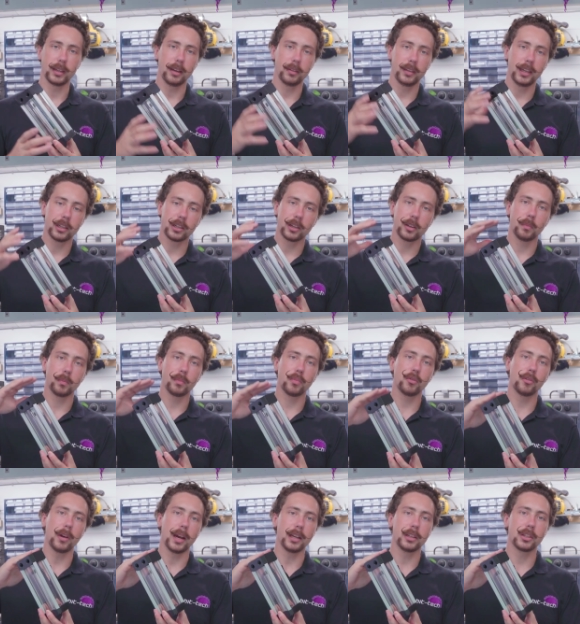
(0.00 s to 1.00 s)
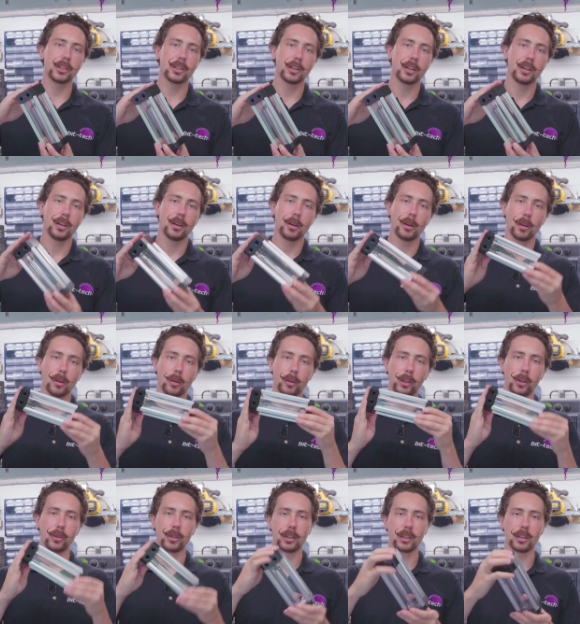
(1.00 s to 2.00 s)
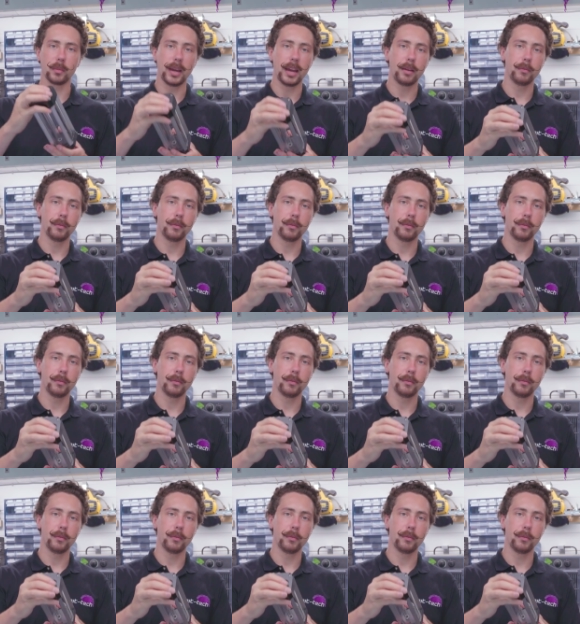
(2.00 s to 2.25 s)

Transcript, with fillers: Now these compress using some